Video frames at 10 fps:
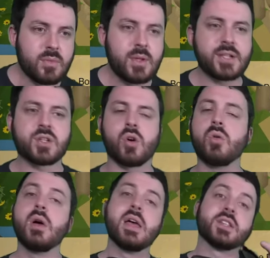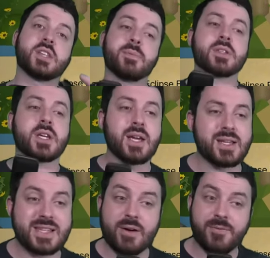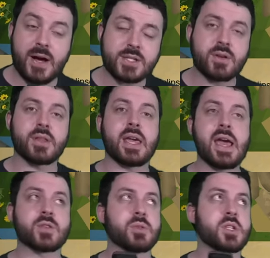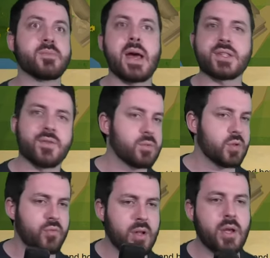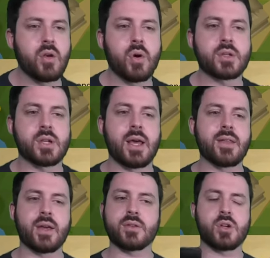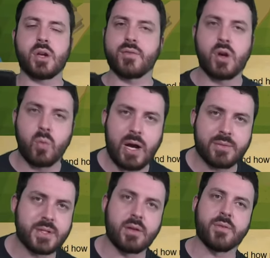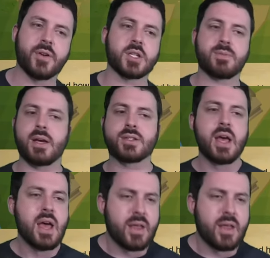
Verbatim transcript: That's cool. Sipping tea is now faster at the cans, which is massive. It was a really annoying delay there. Don't even know why it was there in the first place.